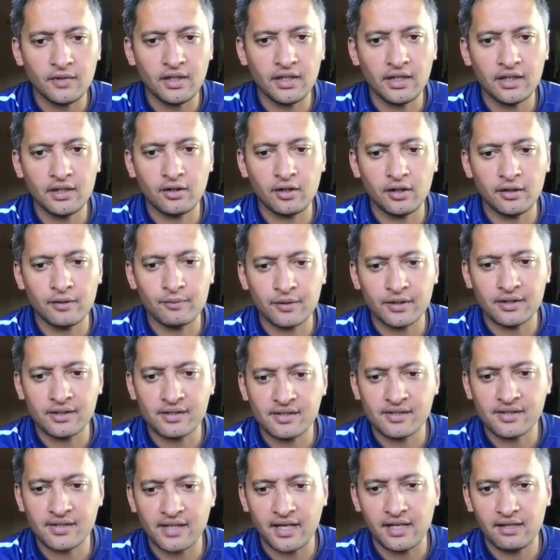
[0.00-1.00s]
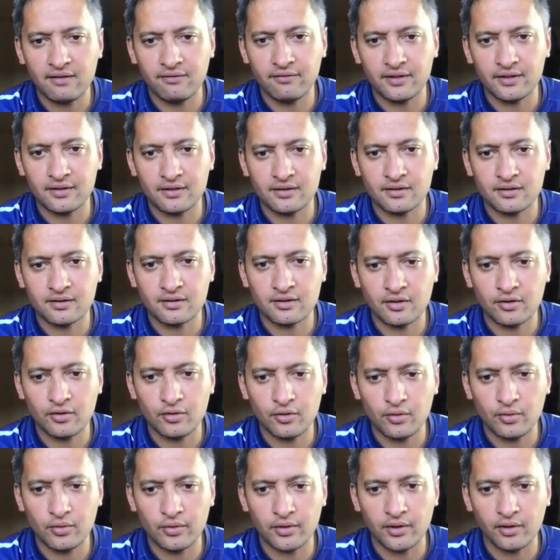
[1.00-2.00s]
And I'm going to save it
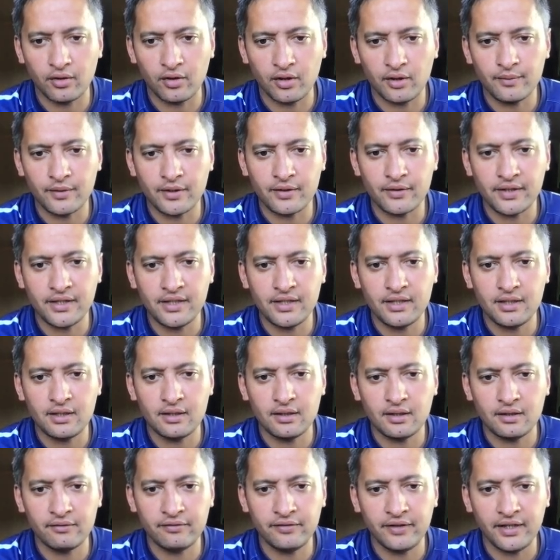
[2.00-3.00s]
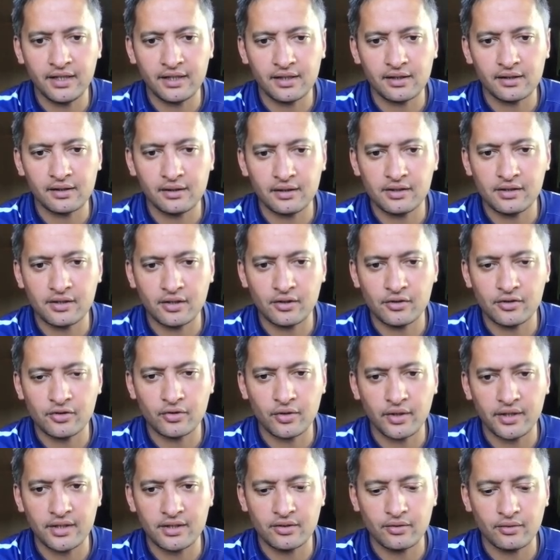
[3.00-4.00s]
to the library. In fact, let's go
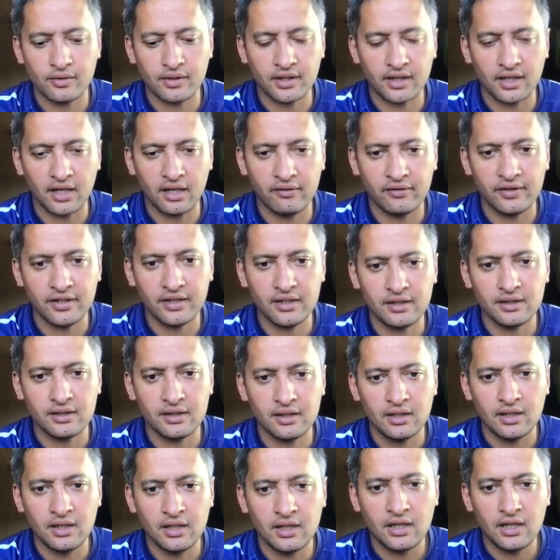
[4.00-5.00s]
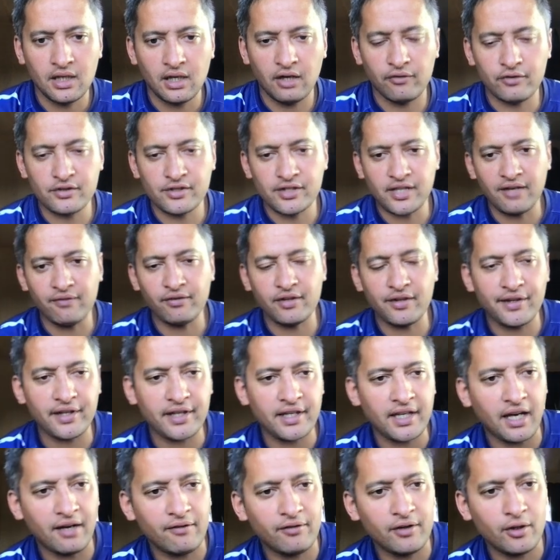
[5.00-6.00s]
straight to the cover. If you save it in the
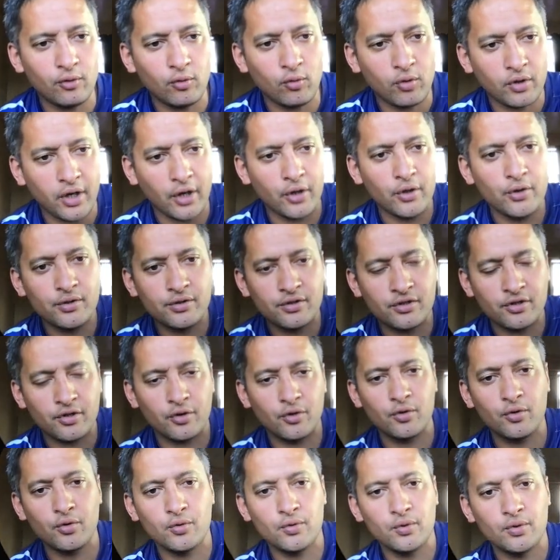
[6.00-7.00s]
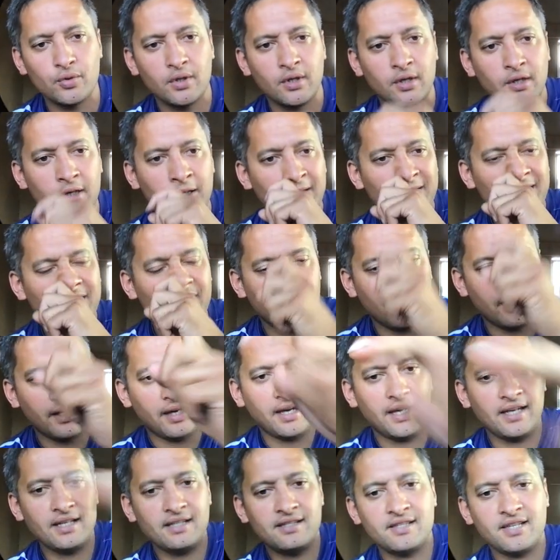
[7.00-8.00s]
cover, we'll go to
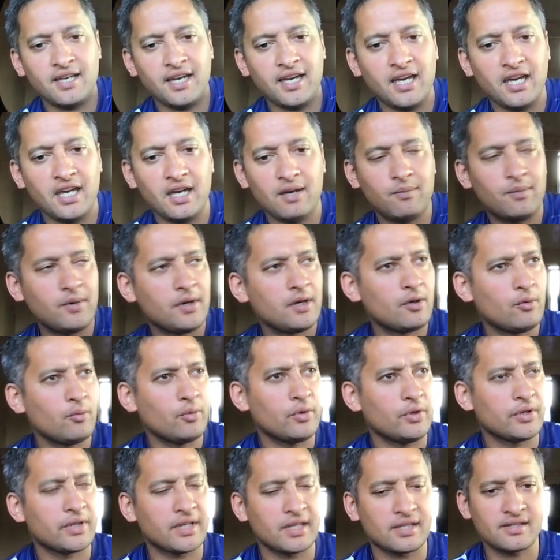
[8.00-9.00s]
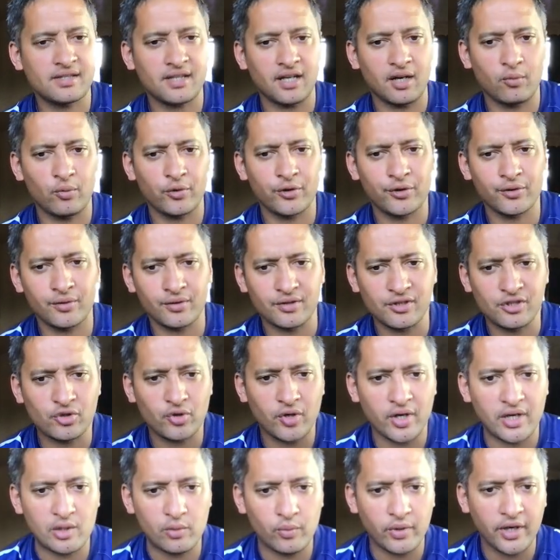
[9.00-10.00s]
a tab where you can start working on it
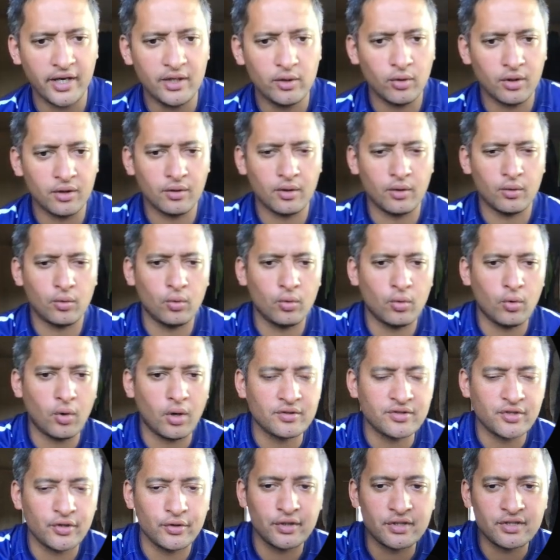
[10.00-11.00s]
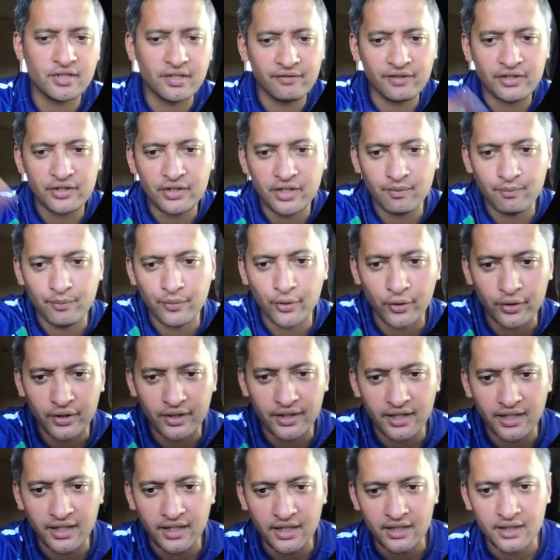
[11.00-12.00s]
straight away, or alternatively, you can put
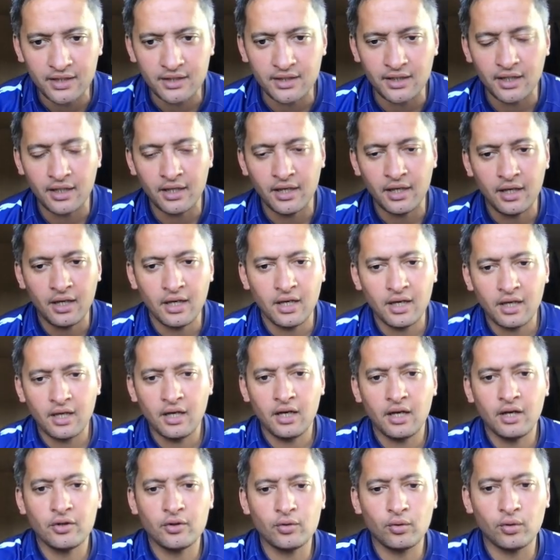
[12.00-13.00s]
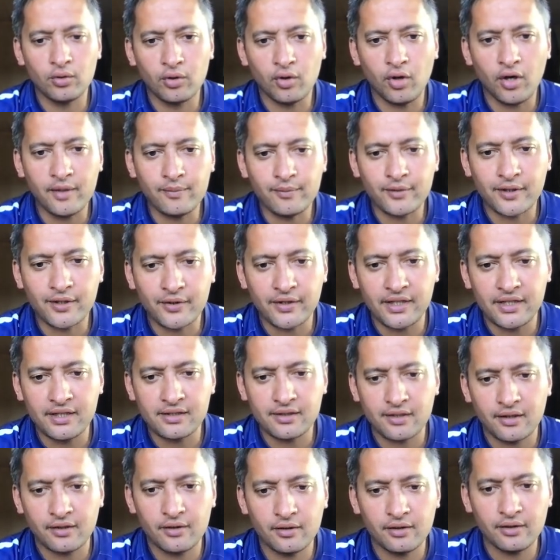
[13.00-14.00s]
it in your library.
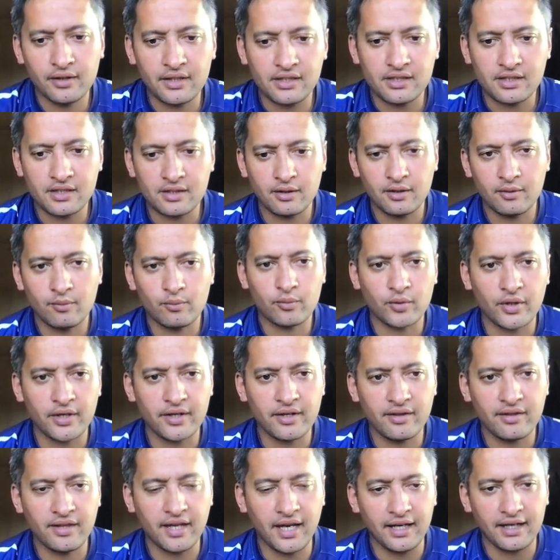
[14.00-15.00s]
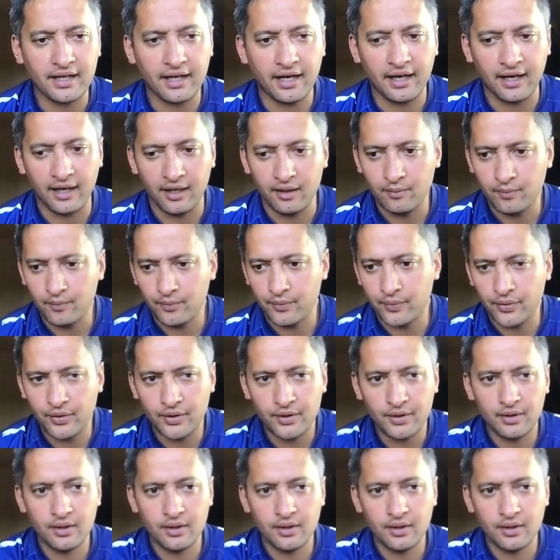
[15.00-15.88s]
So let's bring that up.